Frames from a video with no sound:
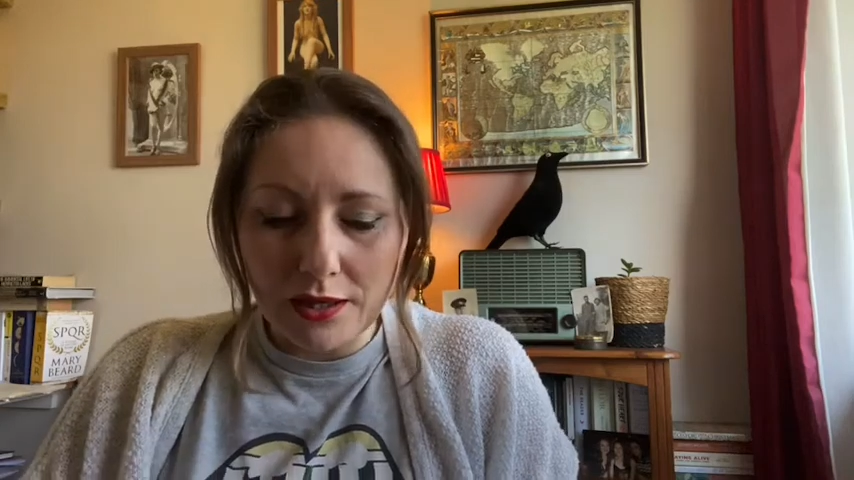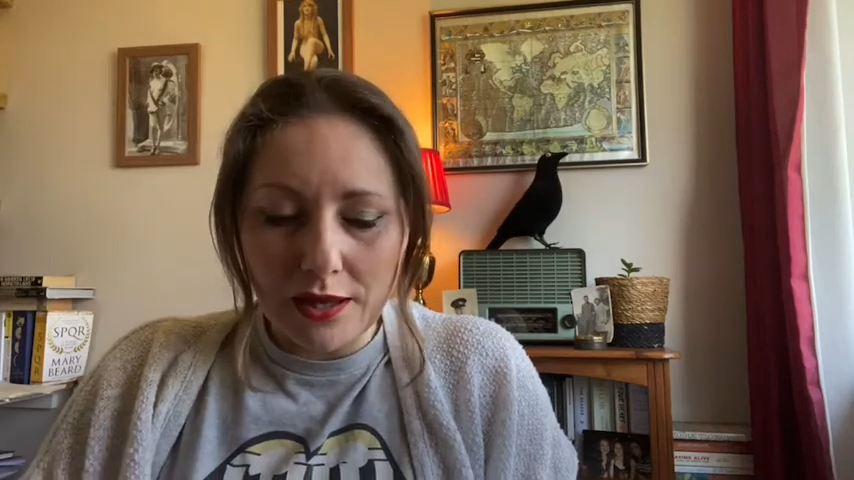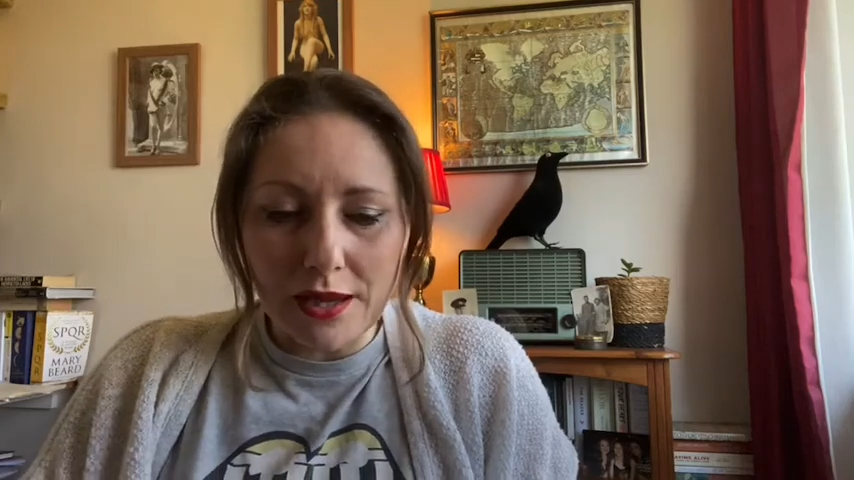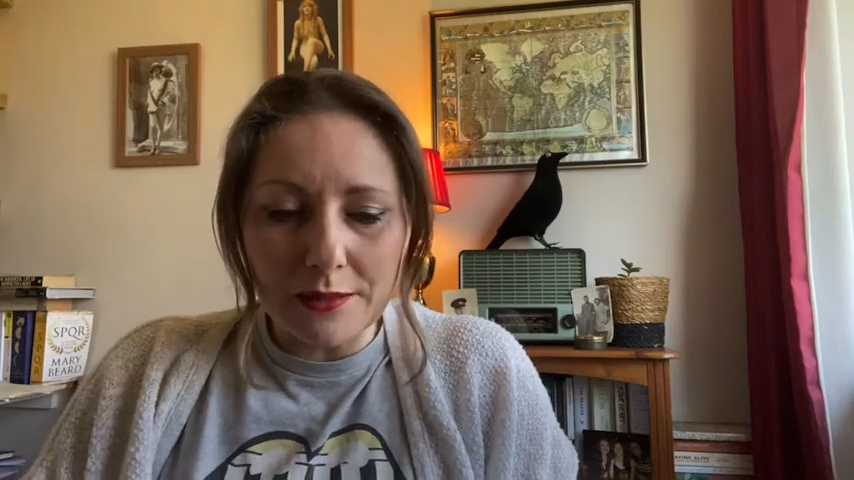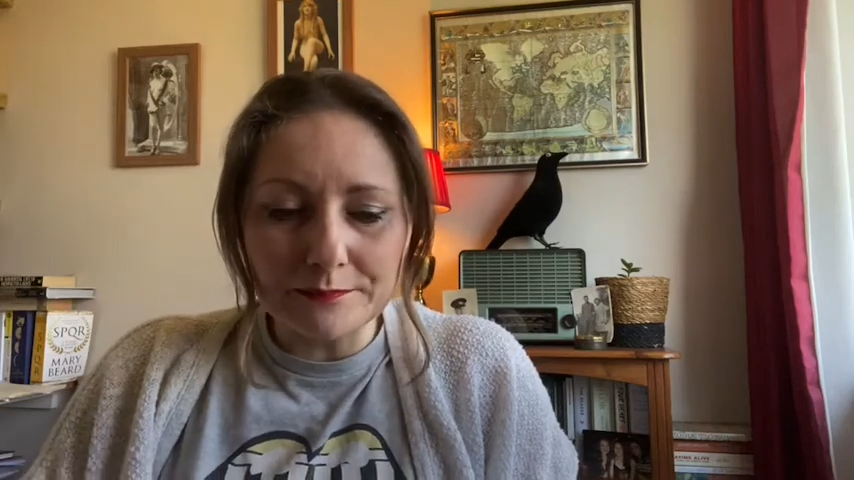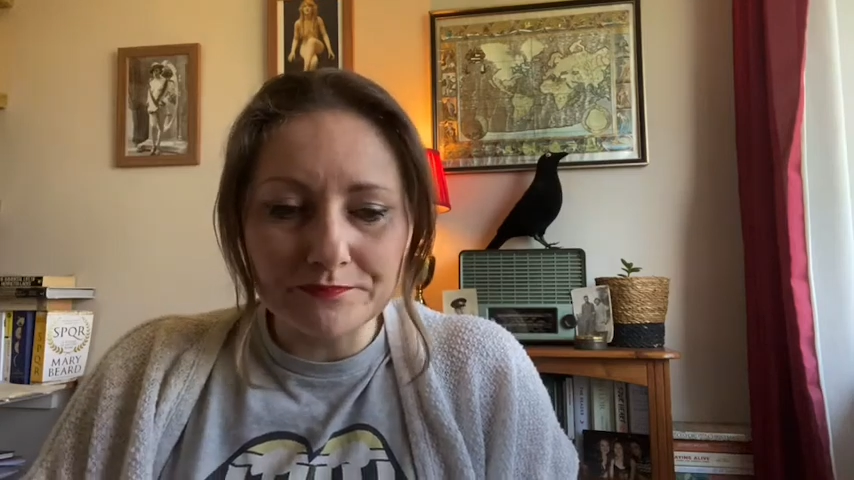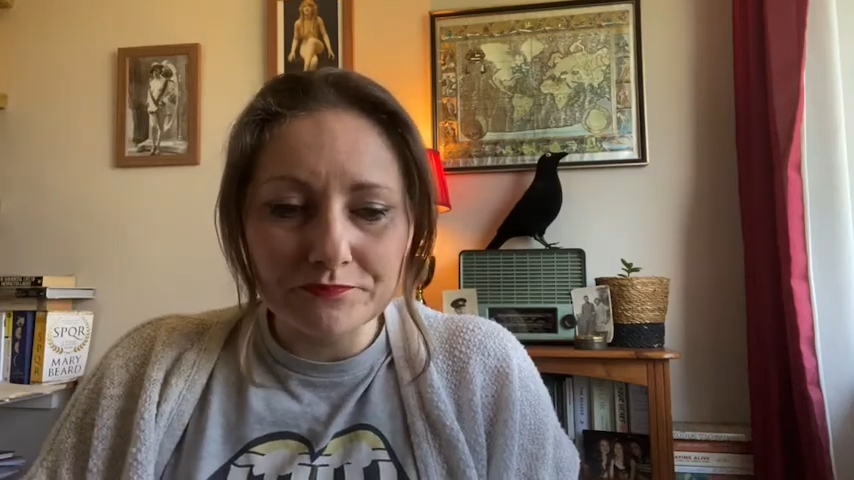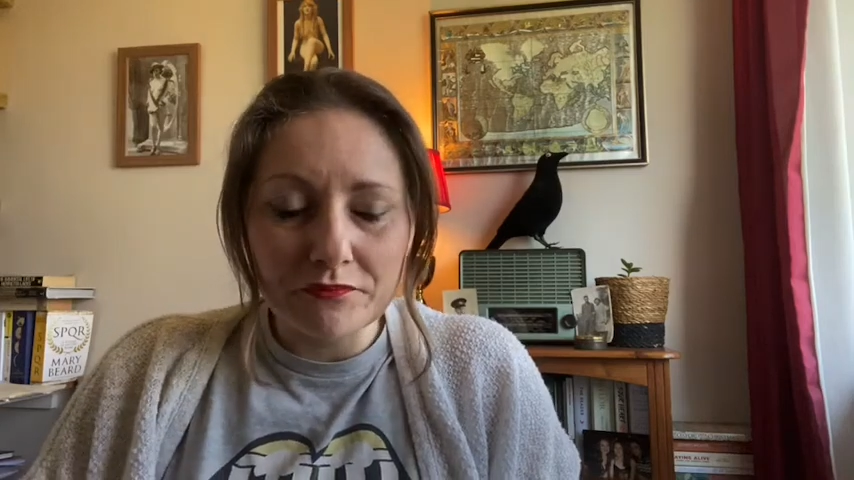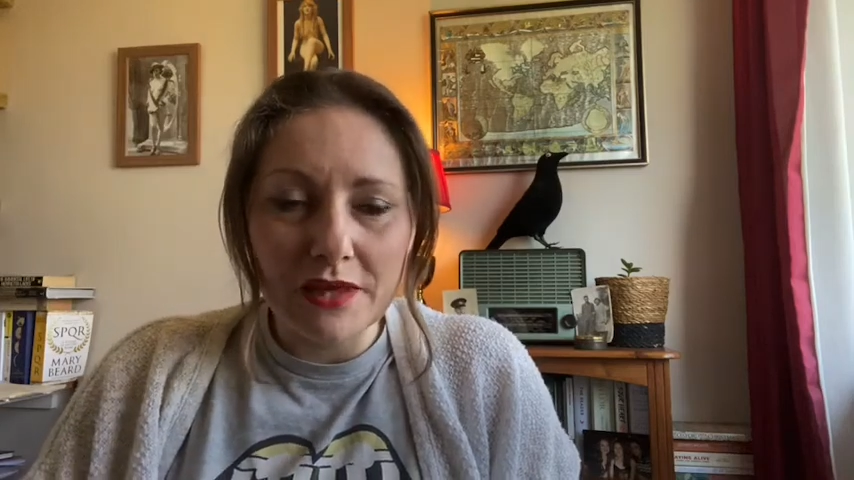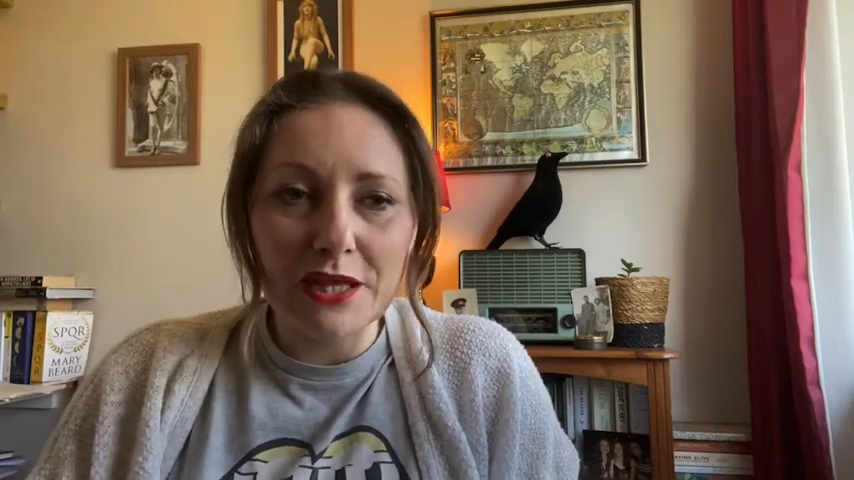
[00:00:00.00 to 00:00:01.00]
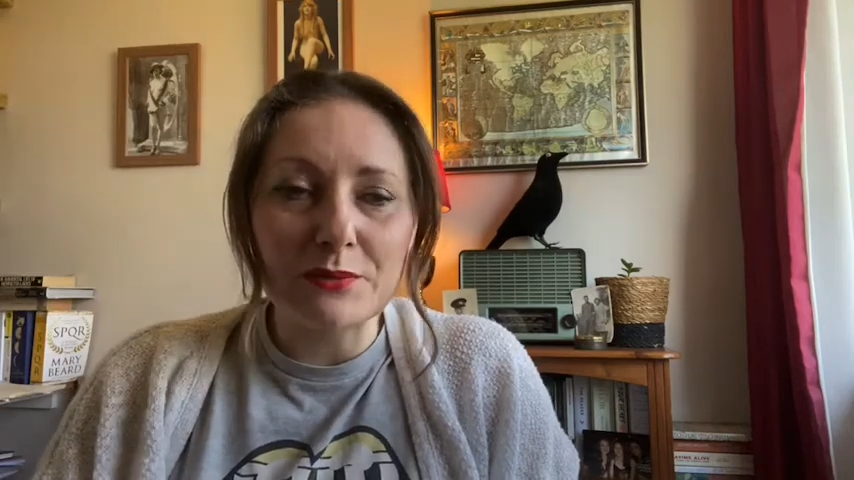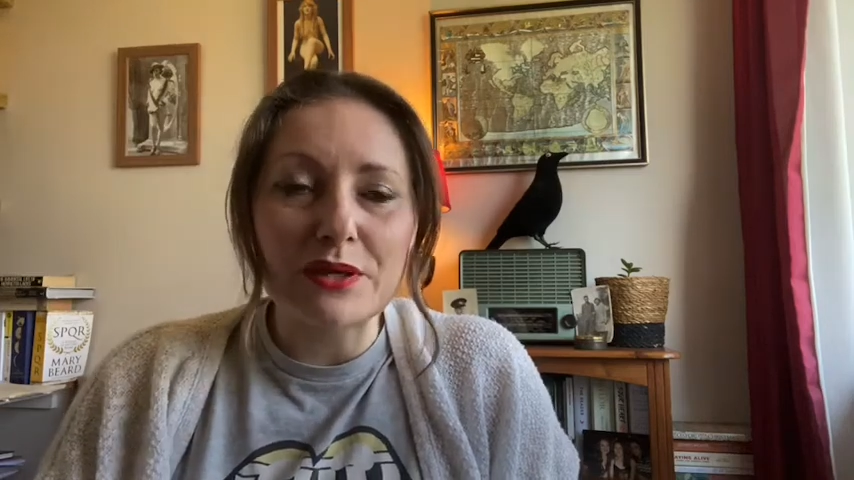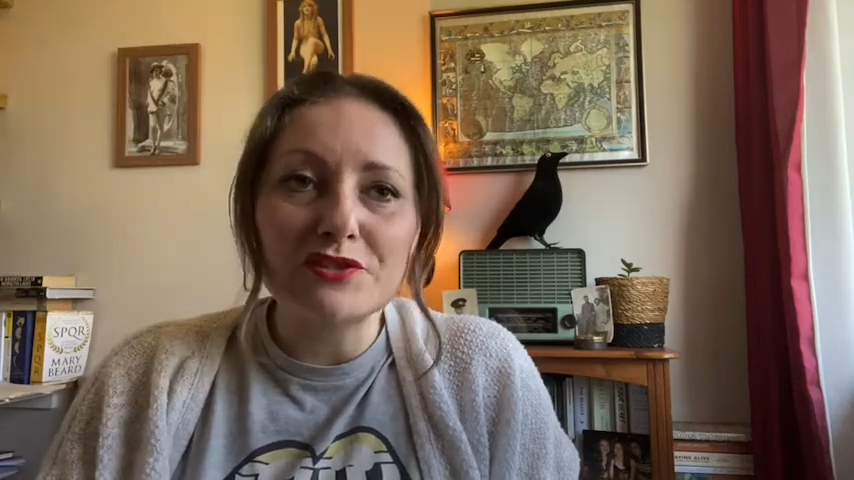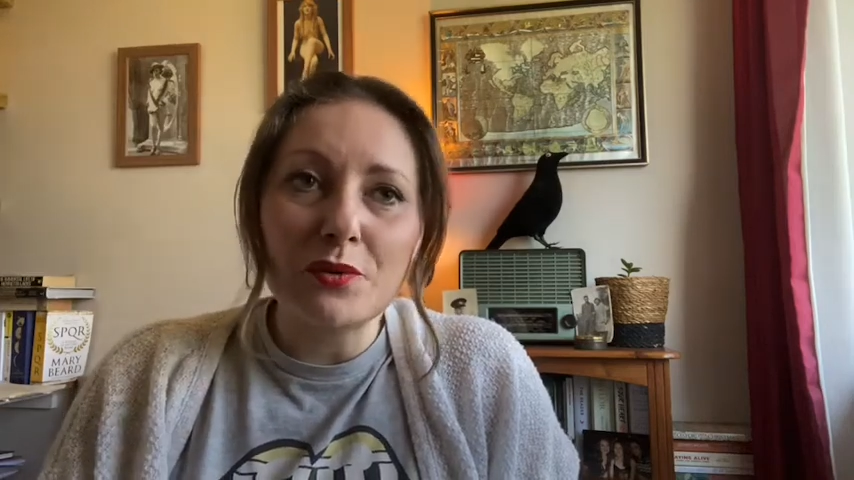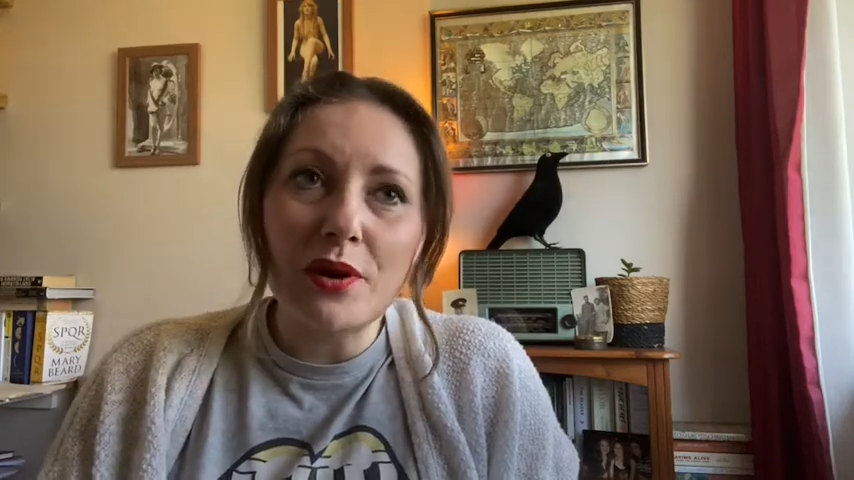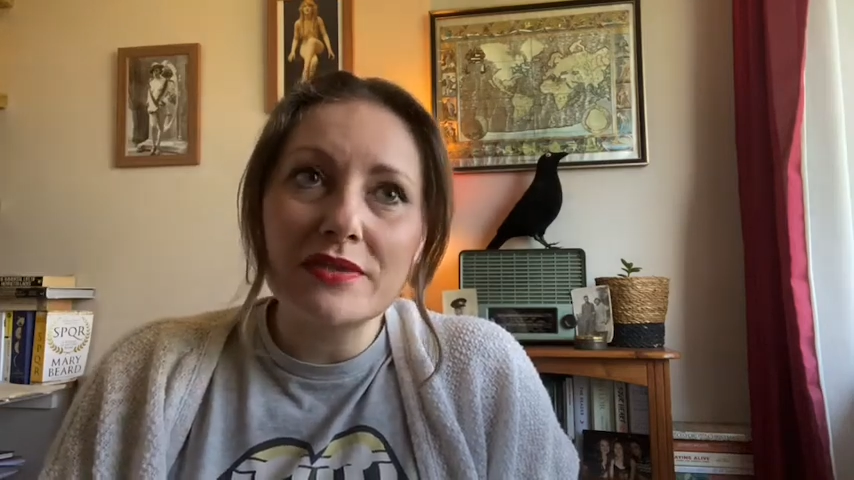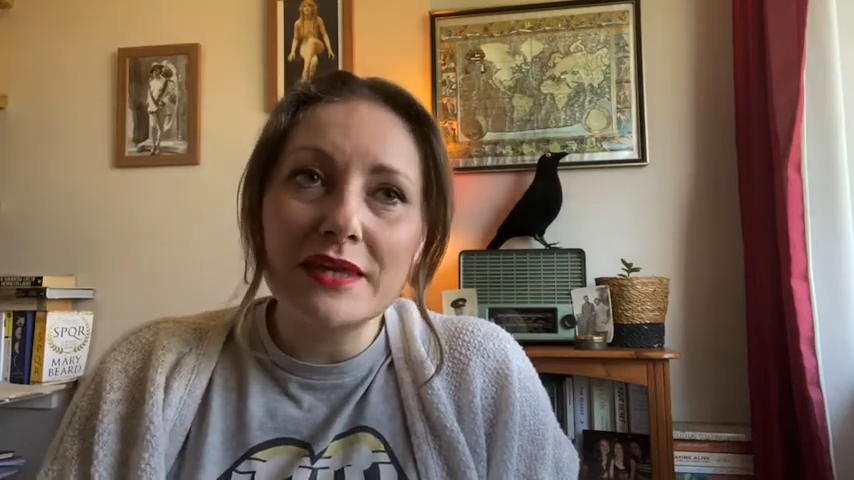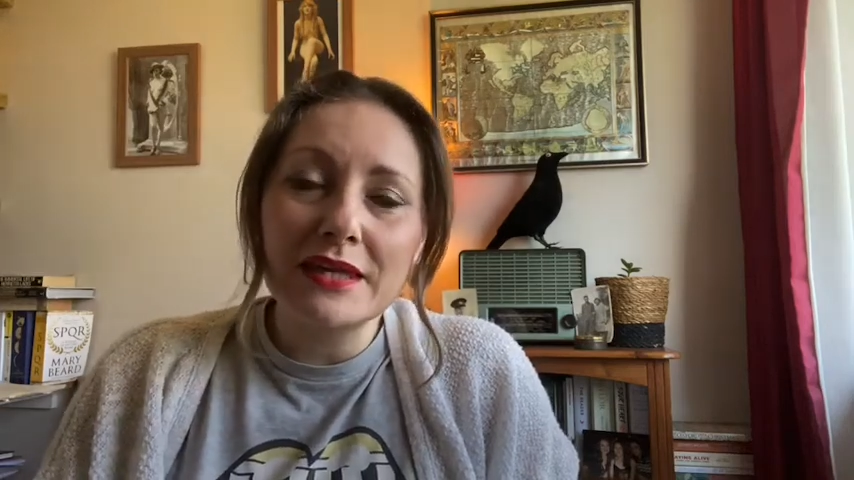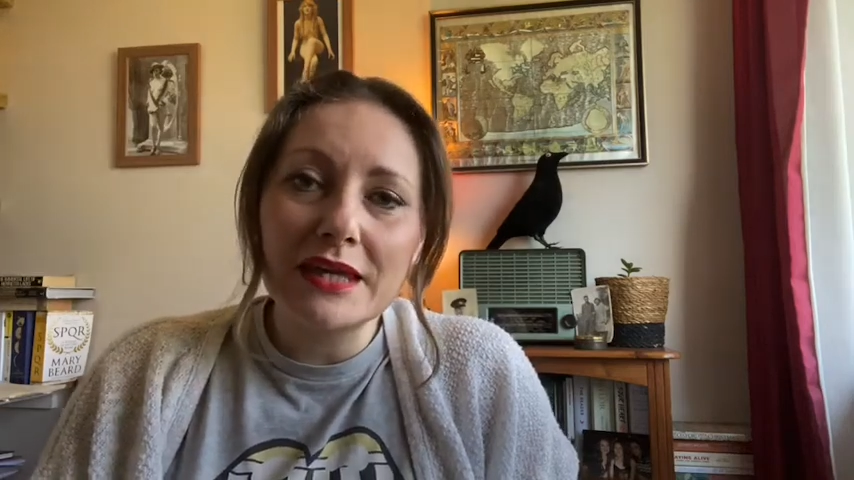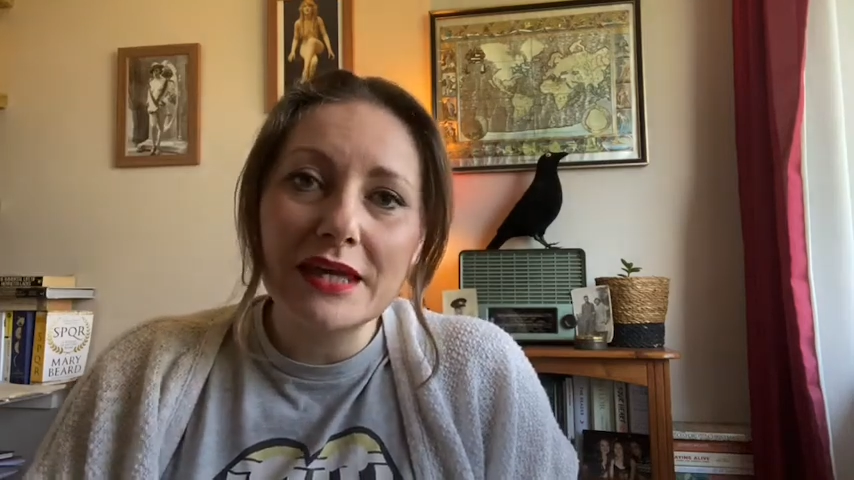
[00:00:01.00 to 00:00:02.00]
Anyway, so I think